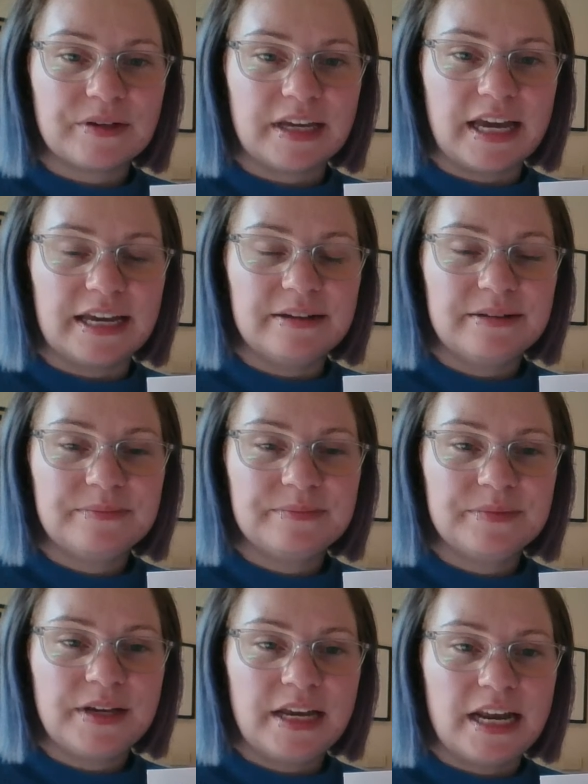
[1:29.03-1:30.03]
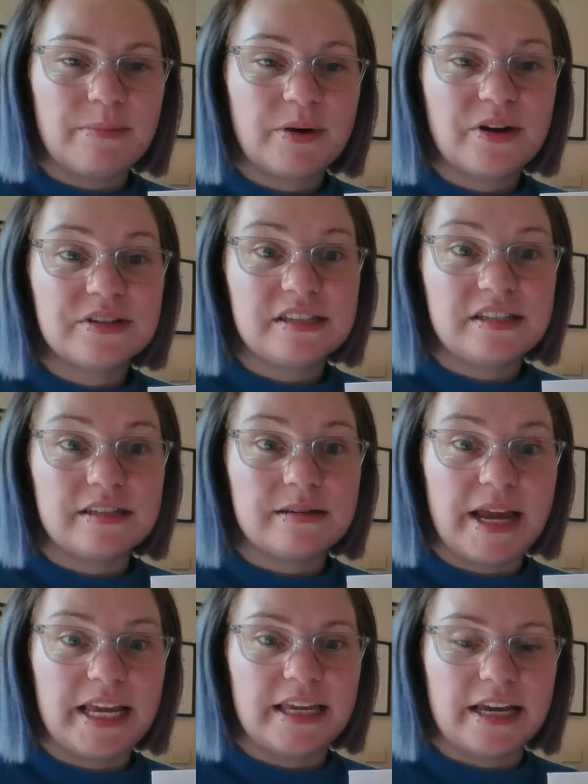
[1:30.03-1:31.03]
Okay. Now, because it's just
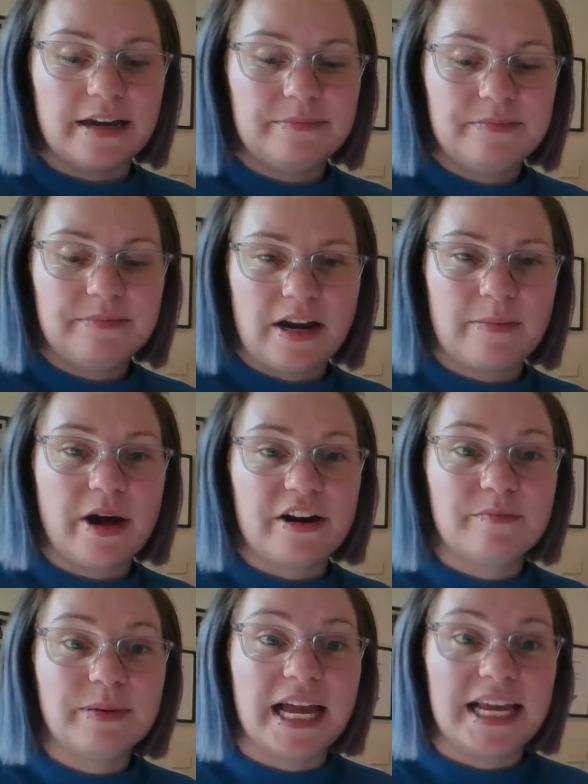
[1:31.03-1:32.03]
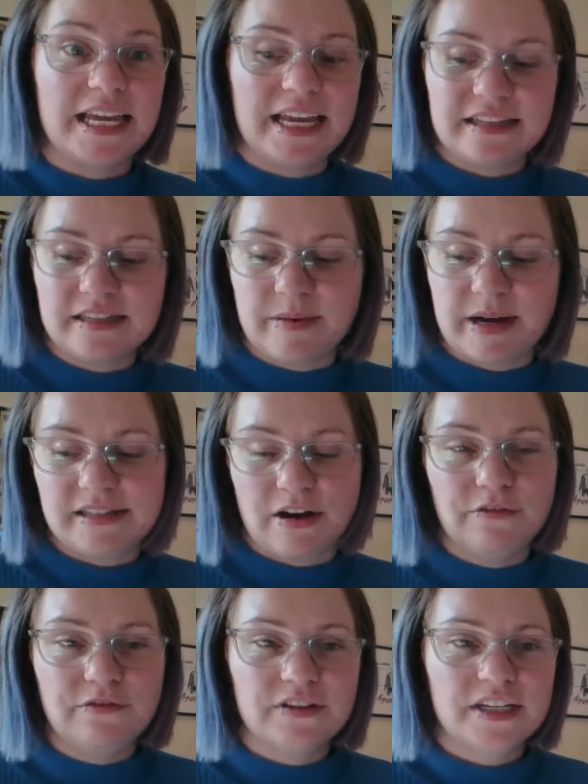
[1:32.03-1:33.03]
me here, I'm kind of playing against
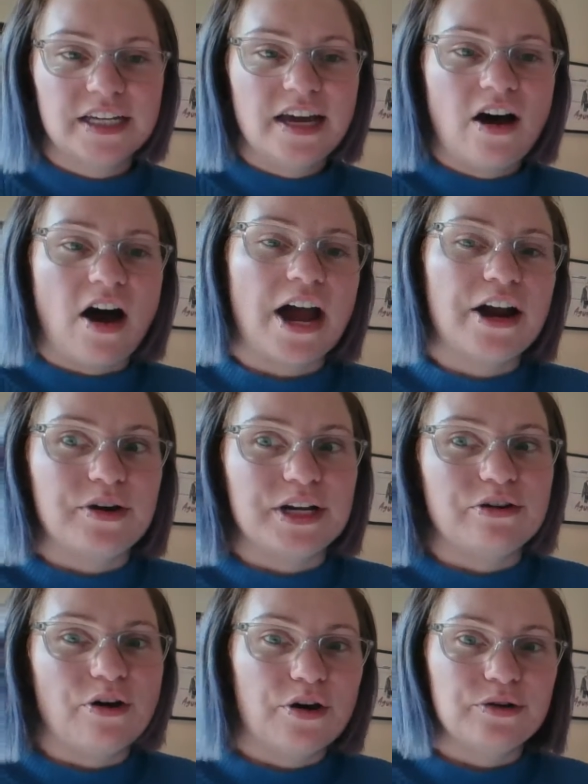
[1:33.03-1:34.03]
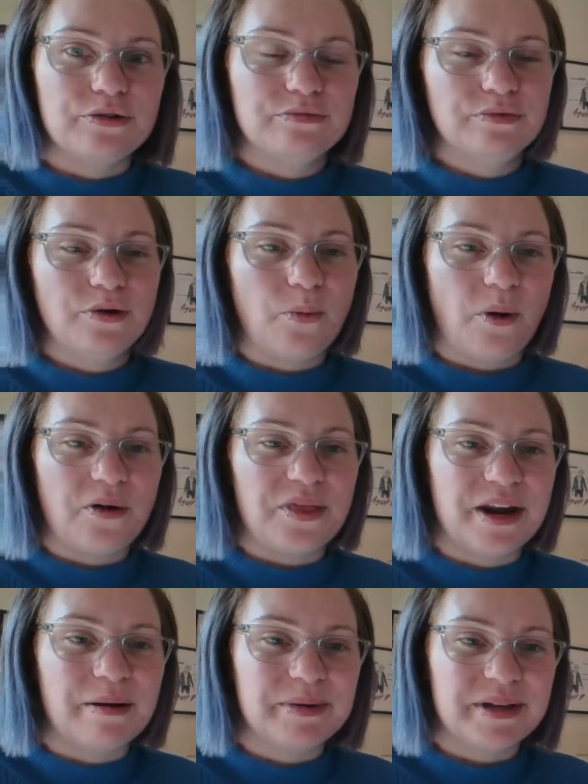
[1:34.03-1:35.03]
myself. I already know what the
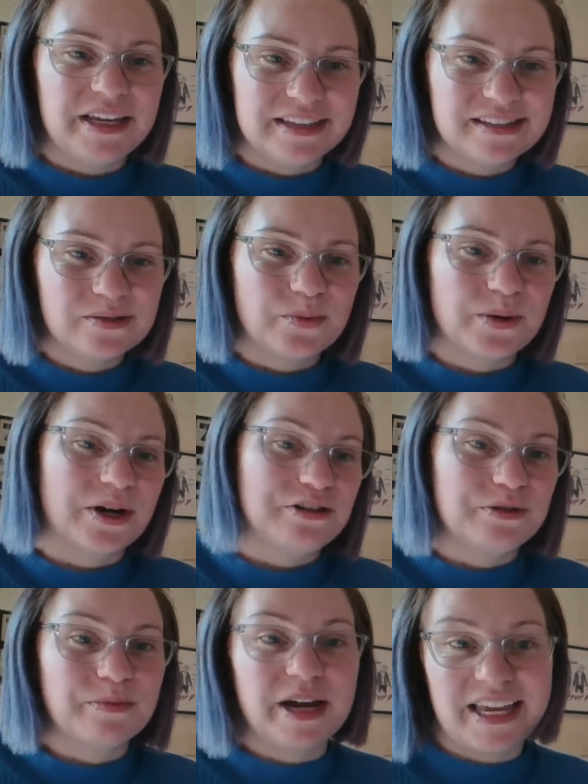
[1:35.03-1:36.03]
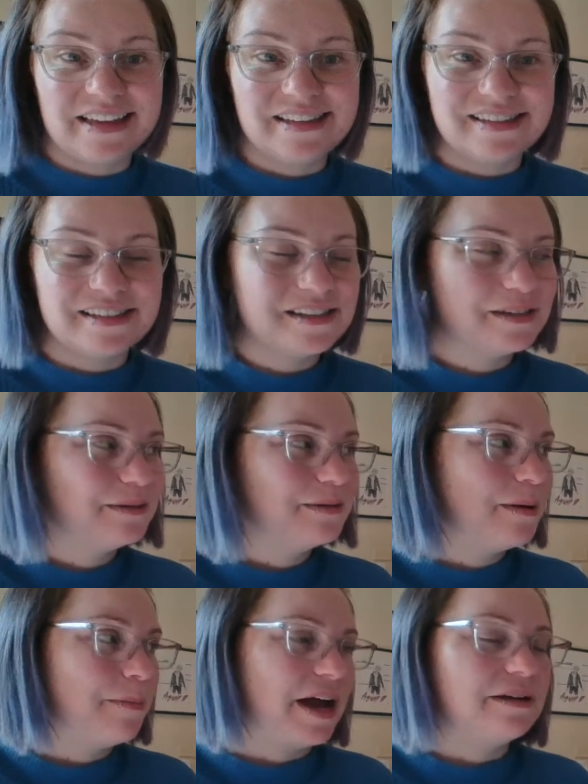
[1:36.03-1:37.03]
number is when I do my guesses.
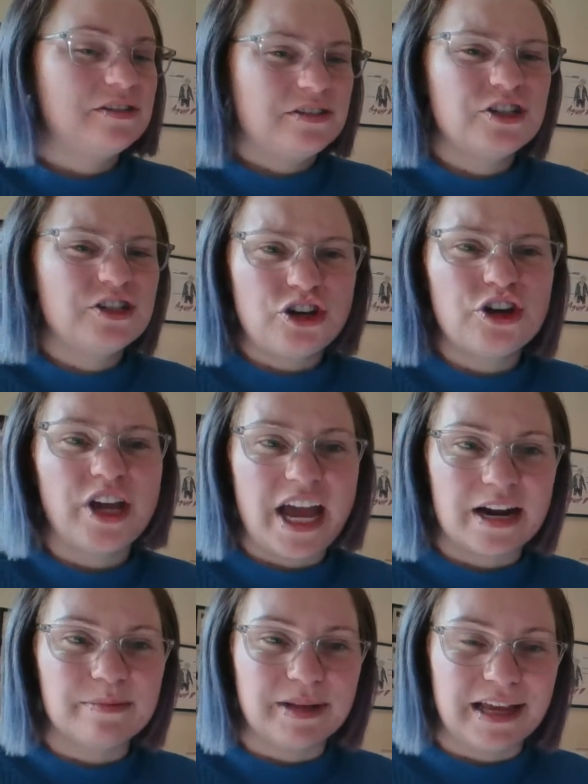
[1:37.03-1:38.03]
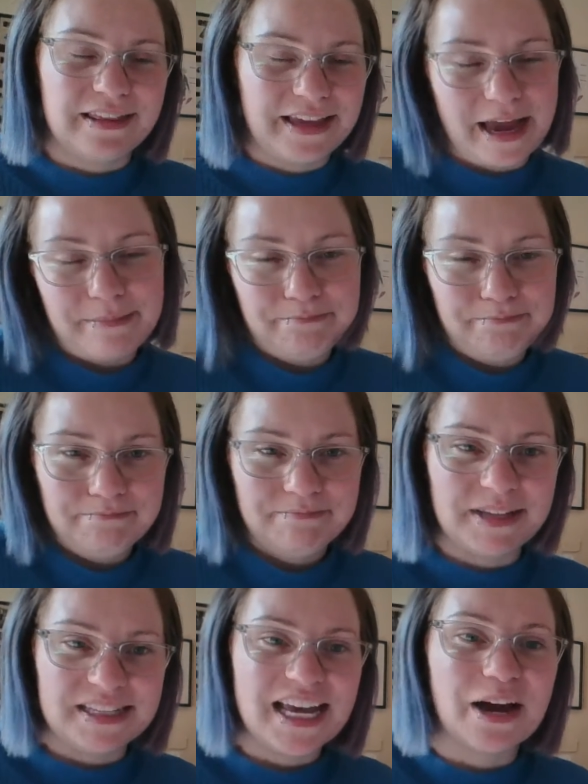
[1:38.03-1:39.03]
But to show you how to play the game,
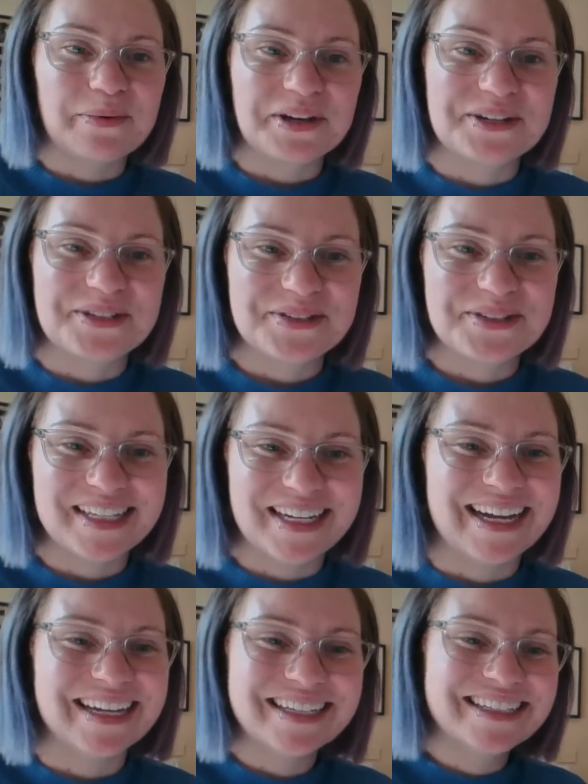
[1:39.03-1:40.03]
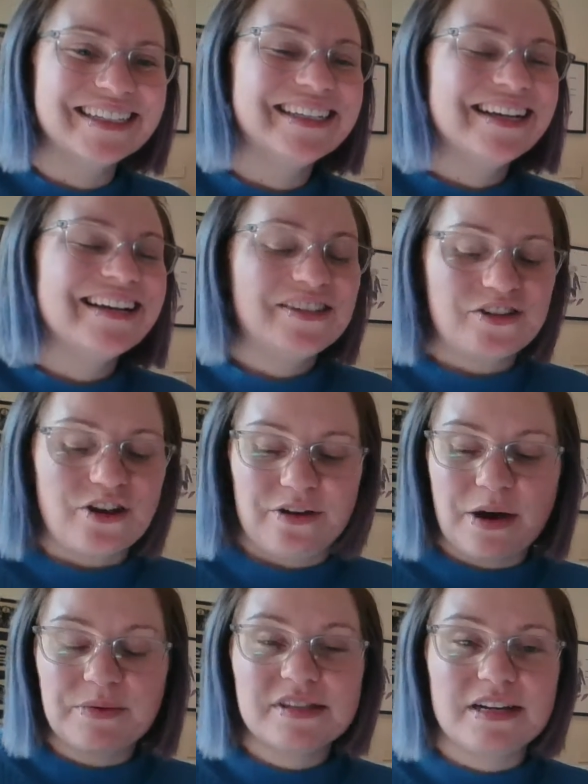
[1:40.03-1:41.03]
that's how we're going to do it today. So
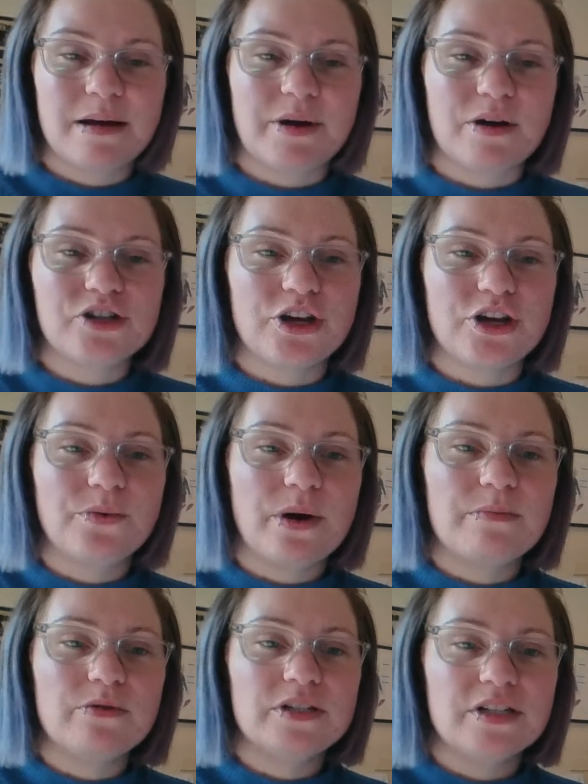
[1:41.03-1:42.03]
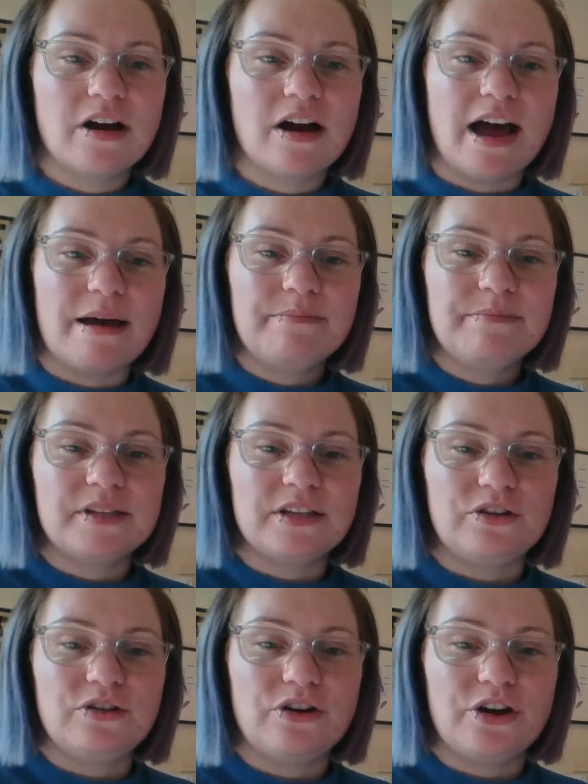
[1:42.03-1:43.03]
that was the number. I'll show you one more time so
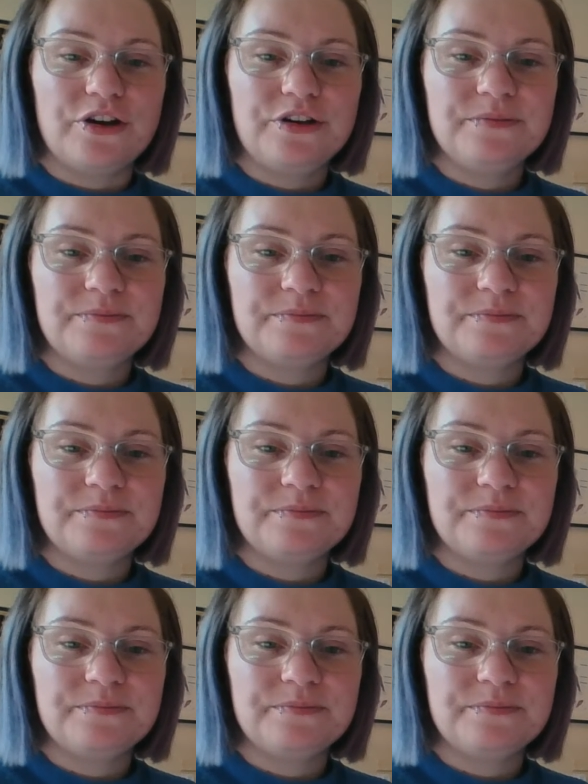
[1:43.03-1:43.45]
that you know